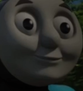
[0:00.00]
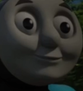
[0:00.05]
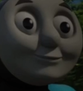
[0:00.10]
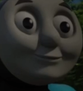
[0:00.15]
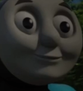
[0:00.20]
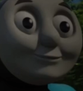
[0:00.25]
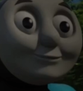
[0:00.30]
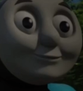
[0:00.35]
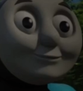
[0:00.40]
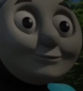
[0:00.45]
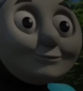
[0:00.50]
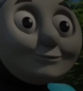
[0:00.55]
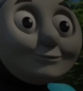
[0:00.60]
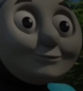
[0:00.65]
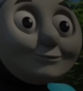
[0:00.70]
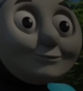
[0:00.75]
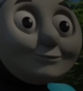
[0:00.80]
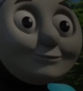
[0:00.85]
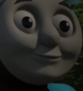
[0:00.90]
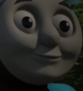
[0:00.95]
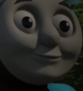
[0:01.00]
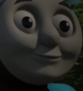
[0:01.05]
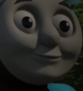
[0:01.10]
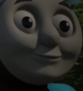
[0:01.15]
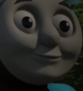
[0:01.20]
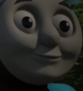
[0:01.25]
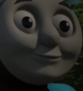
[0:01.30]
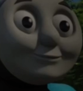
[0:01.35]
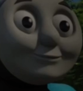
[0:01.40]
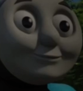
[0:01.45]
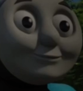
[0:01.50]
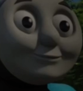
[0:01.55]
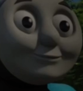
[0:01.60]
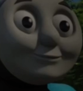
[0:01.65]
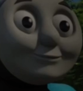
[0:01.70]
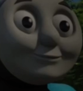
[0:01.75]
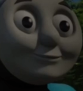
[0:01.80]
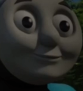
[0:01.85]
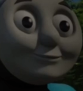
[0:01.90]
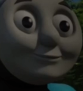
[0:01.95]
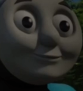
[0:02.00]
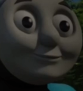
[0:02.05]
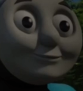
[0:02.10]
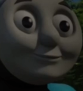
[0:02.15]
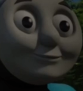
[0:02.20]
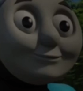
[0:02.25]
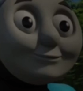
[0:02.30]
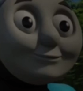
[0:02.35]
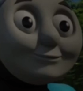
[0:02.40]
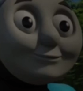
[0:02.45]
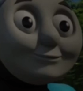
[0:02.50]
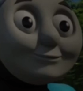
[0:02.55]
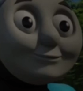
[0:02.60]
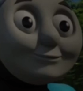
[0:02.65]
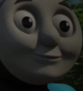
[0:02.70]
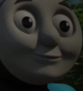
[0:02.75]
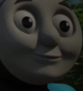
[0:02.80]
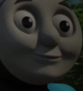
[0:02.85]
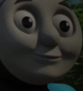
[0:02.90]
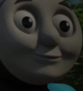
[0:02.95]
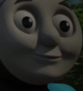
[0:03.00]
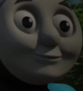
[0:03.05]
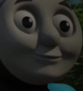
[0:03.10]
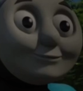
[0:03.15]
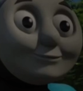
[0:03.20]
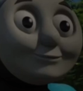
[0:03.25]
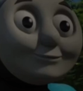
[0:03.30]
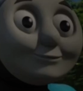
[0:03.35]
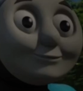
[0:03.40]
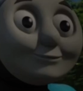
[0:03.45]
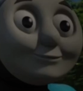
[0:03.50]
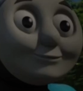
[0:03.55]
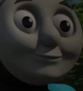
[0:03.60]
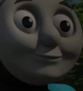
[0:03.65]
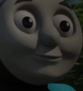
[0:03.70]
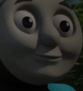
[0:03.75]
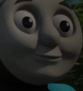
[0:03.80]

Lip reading: (no lip movement)